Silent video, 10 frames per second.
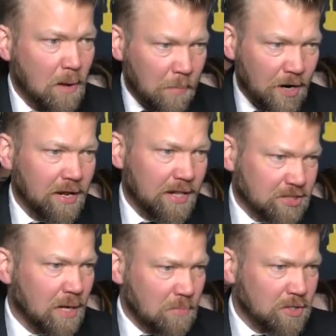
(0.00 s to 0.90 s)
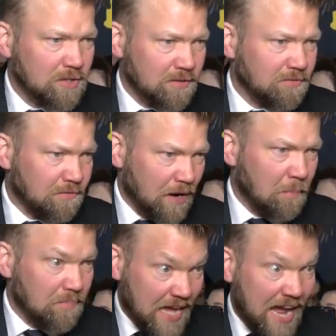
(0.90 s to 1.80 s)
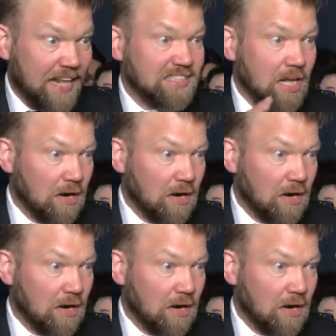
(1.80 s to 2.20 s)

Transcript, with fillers: but on a stop motion film, that is a